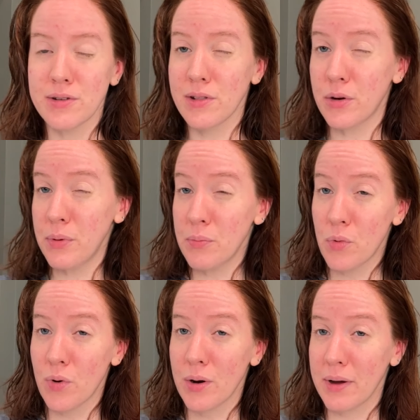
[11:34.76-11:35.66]
a little bit
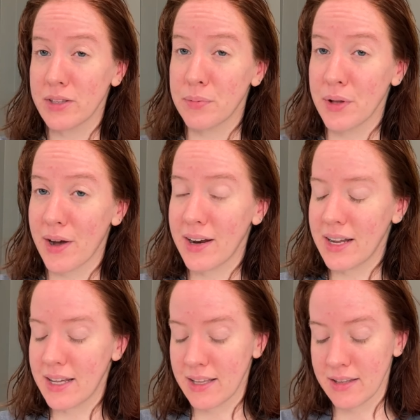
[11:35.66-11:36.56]
more about the
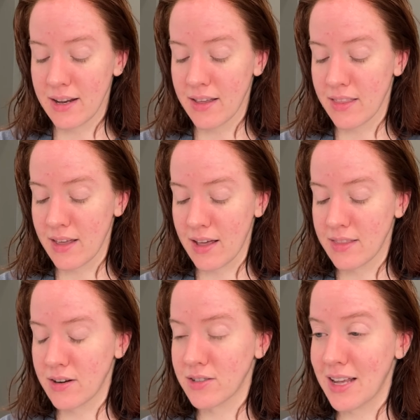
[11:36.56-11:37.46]
plot in that
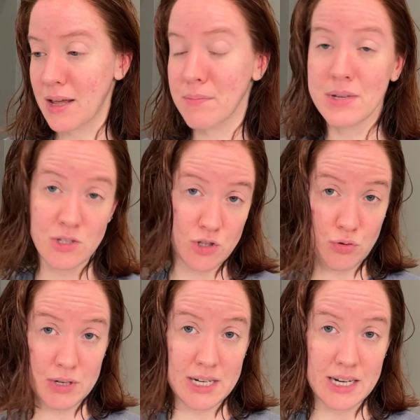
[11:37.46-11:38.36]
there's a
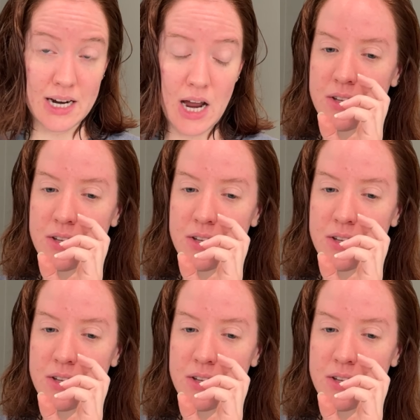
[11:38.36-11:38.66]
mystery.